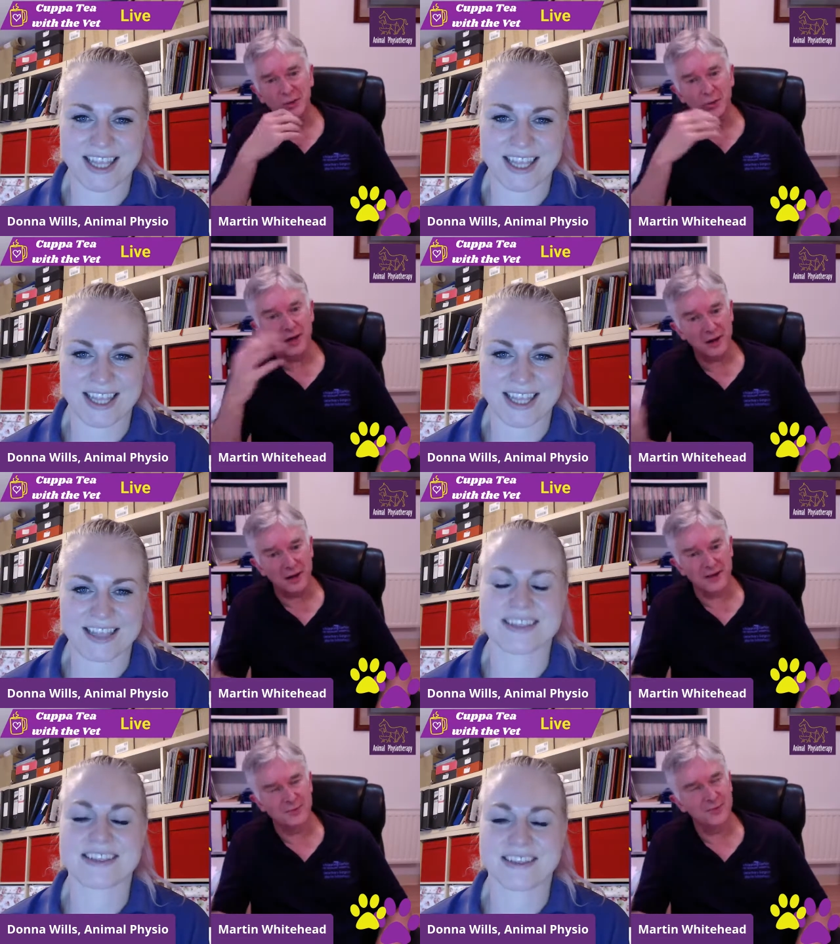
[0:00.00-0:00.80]
Speaker 1: and all the
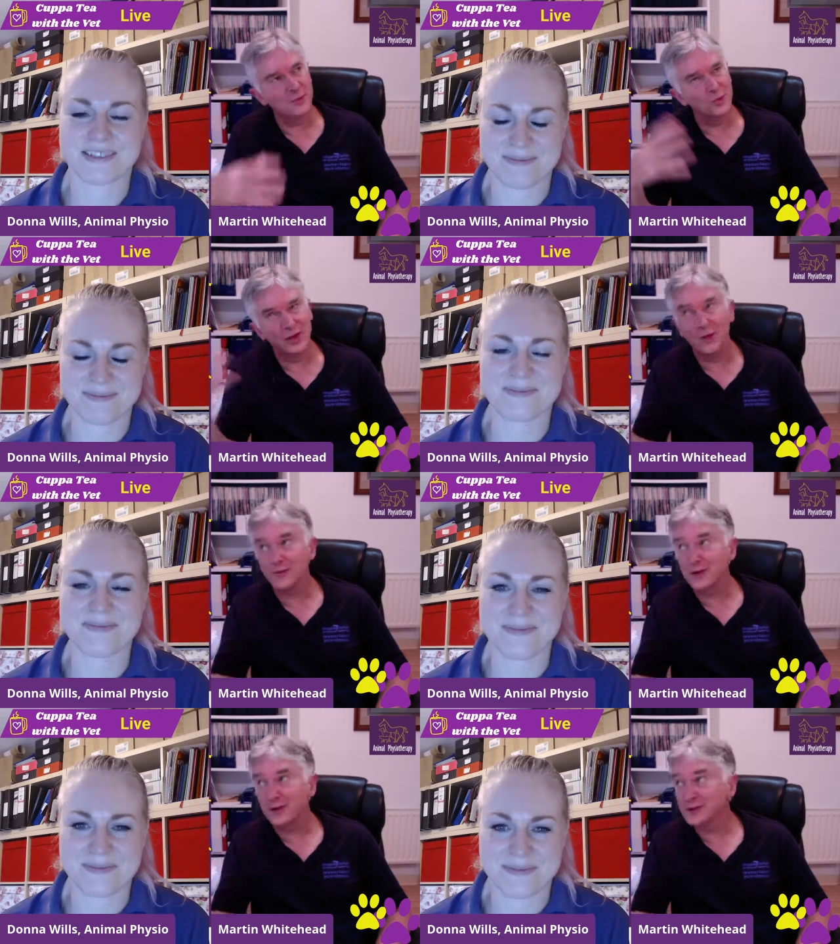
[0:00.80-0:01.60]
cars were falling
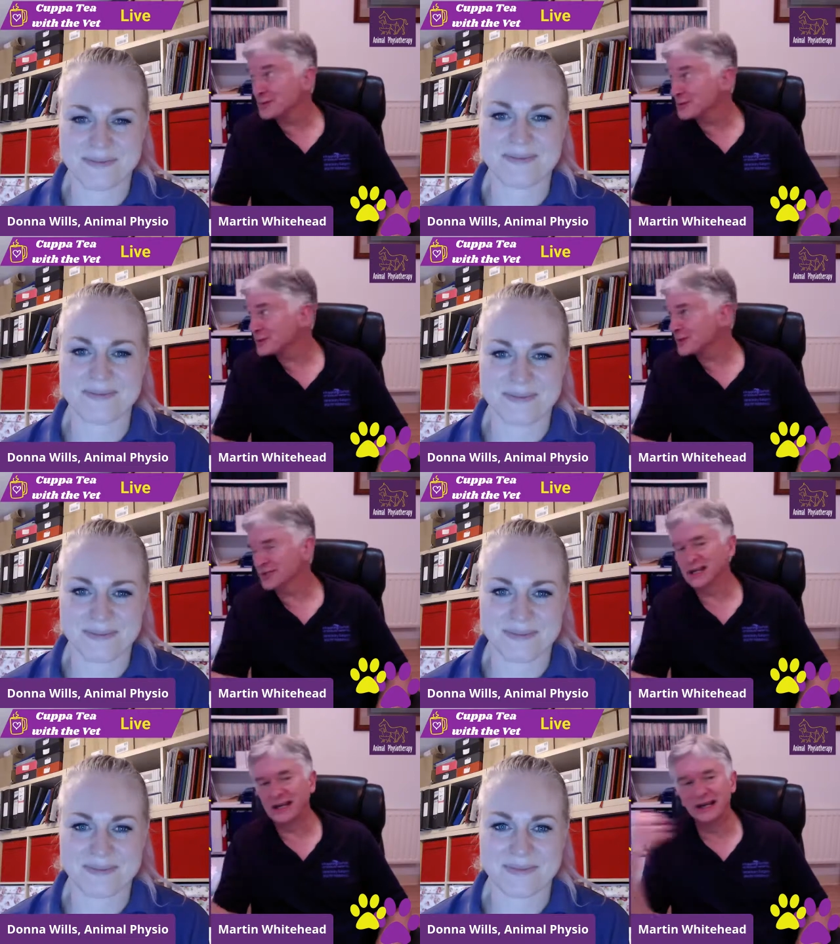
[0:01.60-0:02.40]
off it as I was
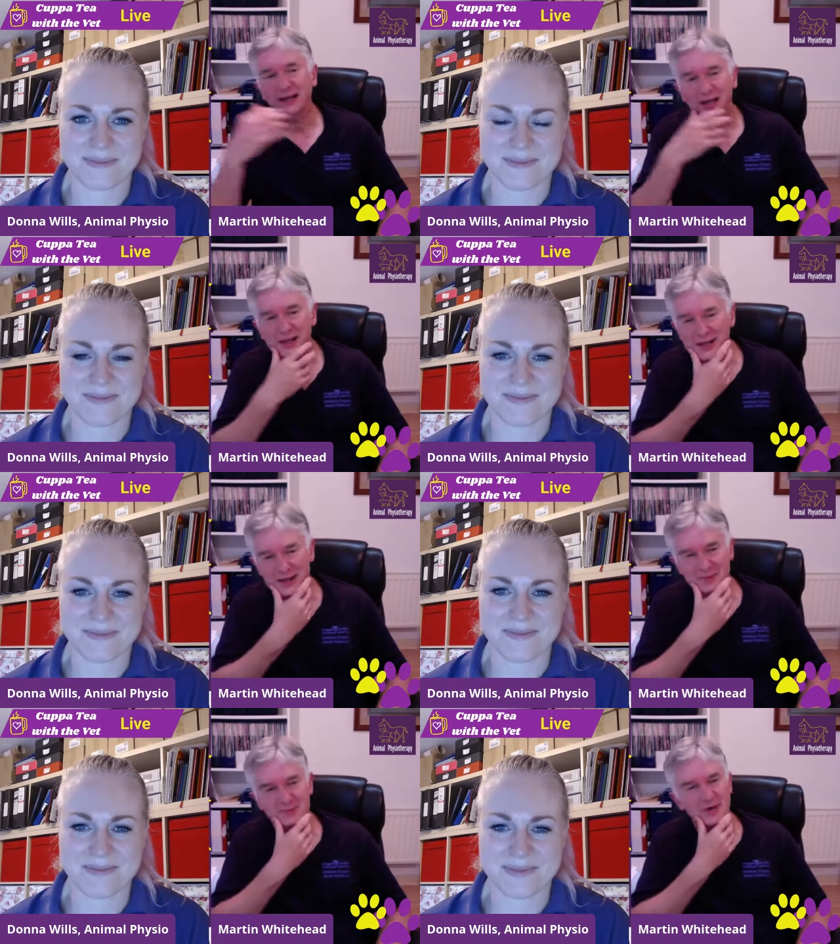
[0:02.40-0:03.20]
watching it.
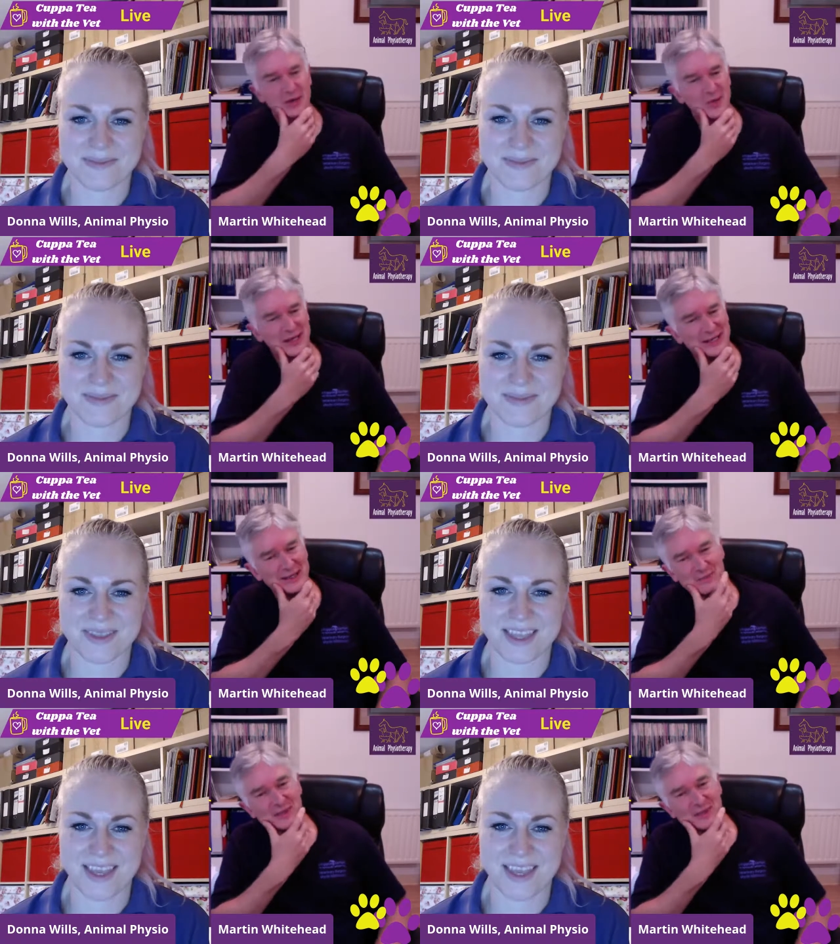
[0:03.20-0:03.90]
That was pretty weird.